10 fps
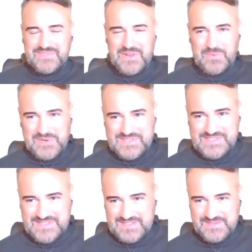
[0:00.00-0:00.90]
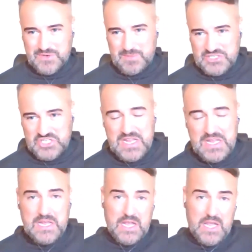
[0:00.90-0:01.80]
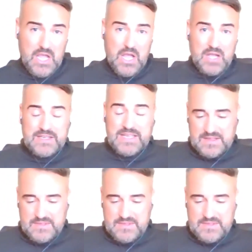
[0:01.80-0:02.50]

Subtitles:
no worries. Thanks very much. Okay,